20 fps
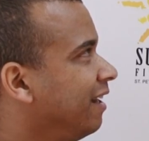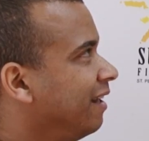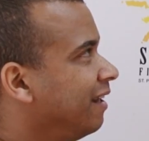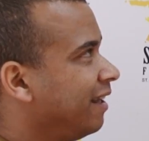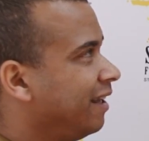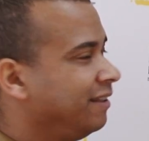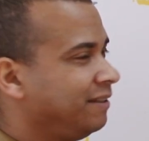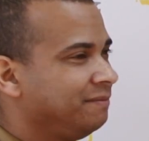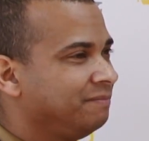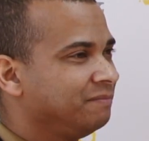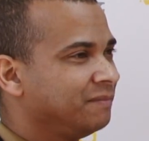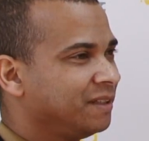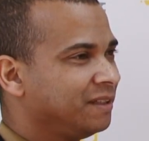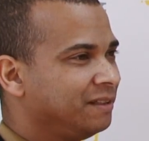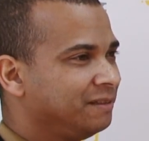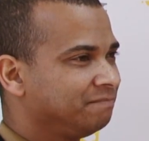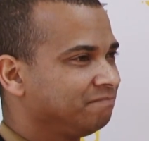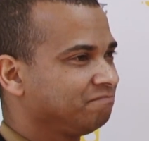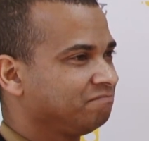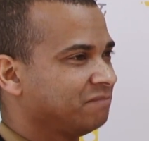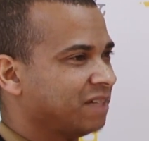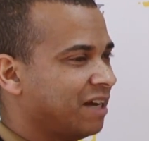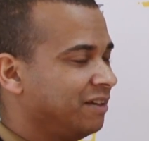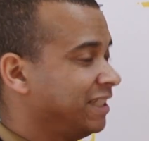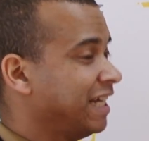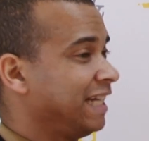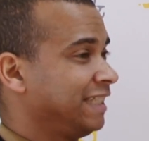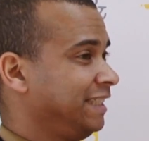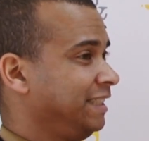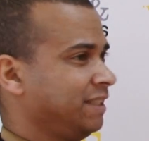I was
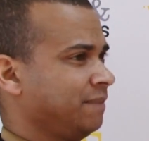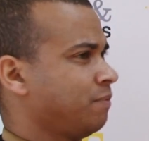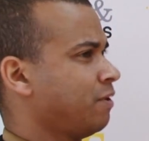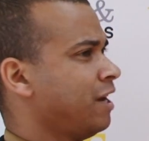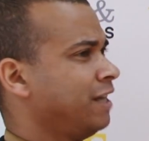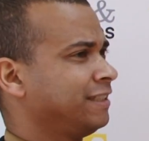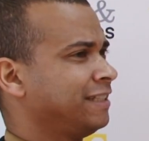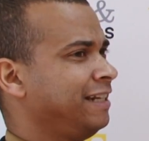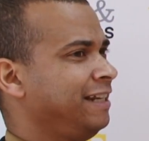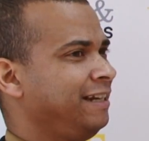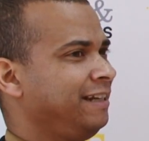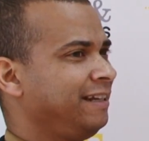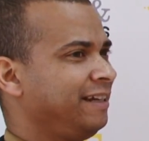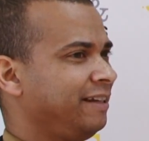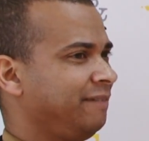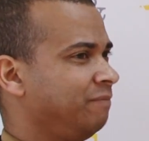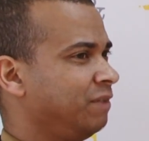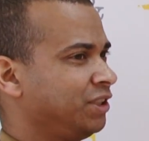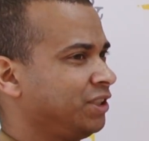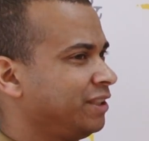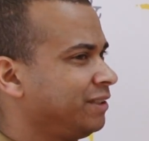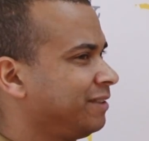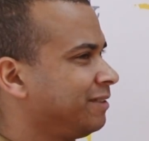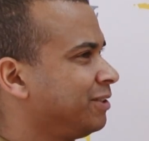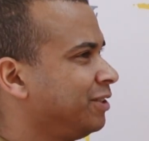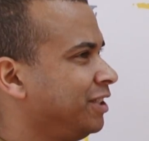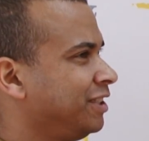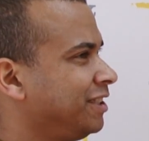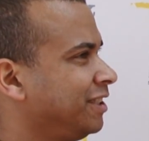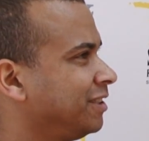actually surprised I didn't get much
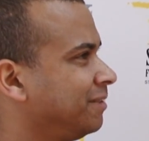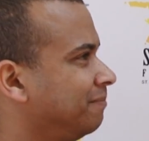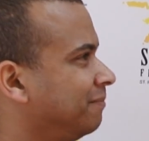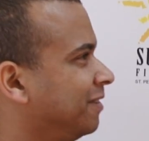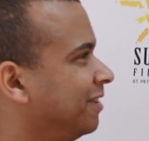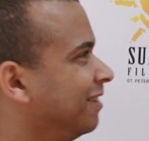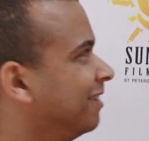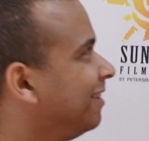criticism.